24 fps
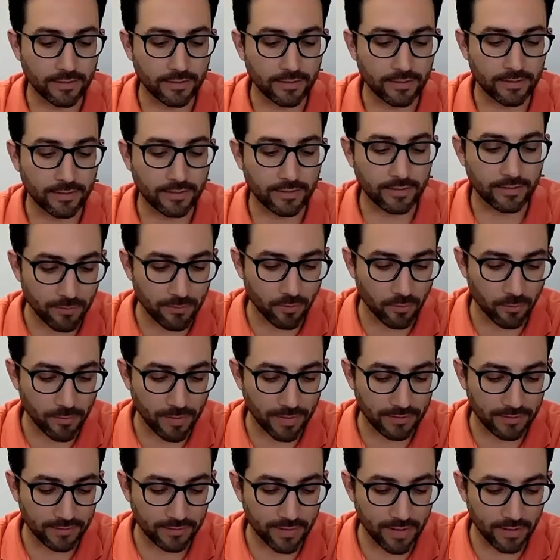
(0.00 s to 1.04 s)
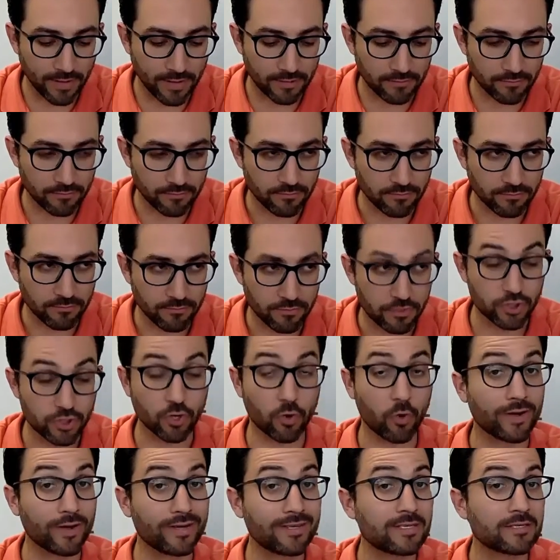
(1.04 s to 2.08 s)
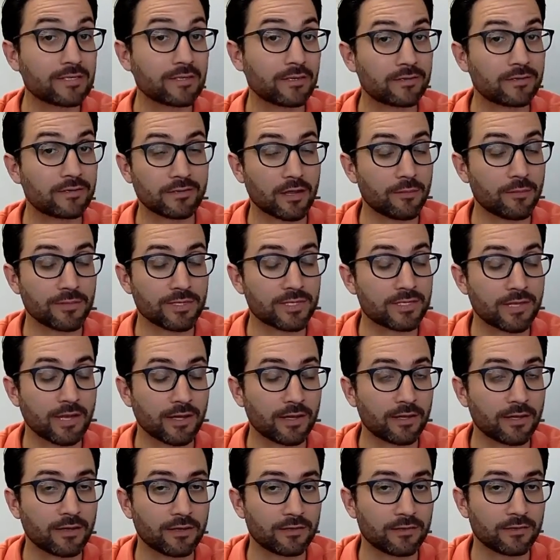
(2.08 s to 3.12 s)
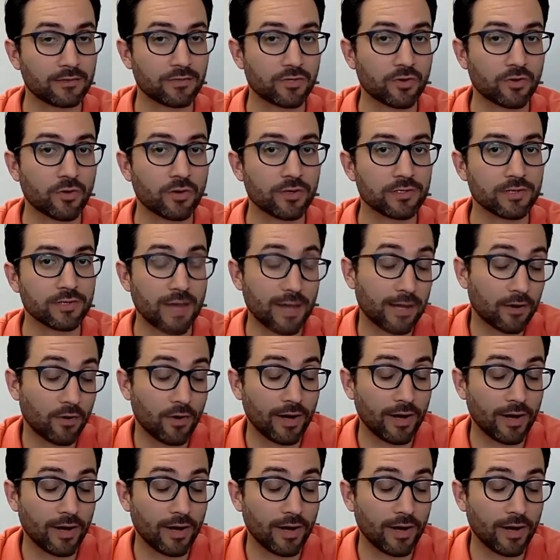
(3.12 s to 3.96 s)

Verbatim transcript: a lot of people make that choice. It's not a mistake. It's a choice. I know